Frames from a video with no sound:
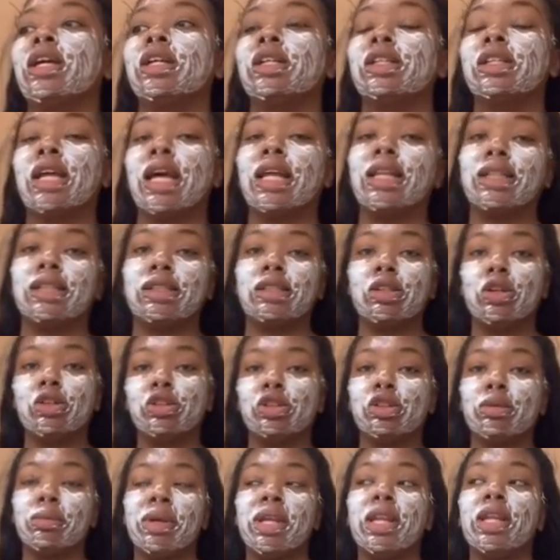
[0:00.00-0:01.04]
like the
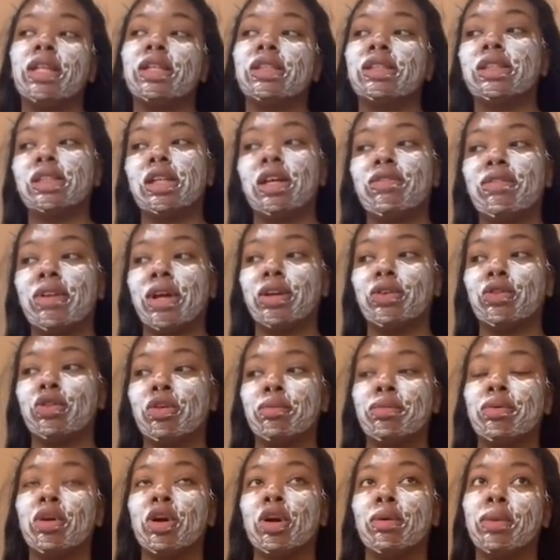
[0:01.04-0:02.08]
social media stuff, like
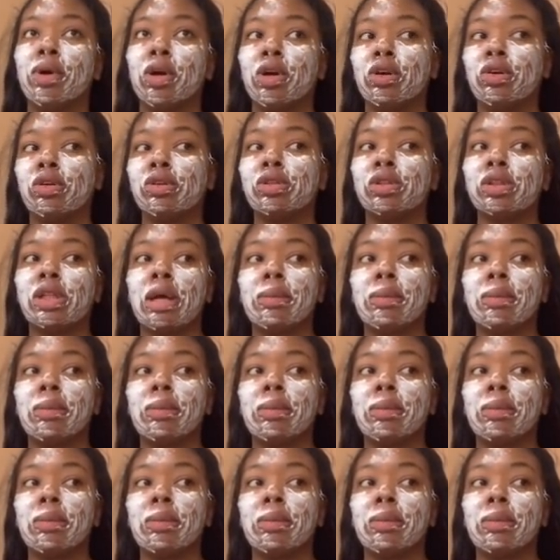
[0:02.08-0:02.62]
doing promos,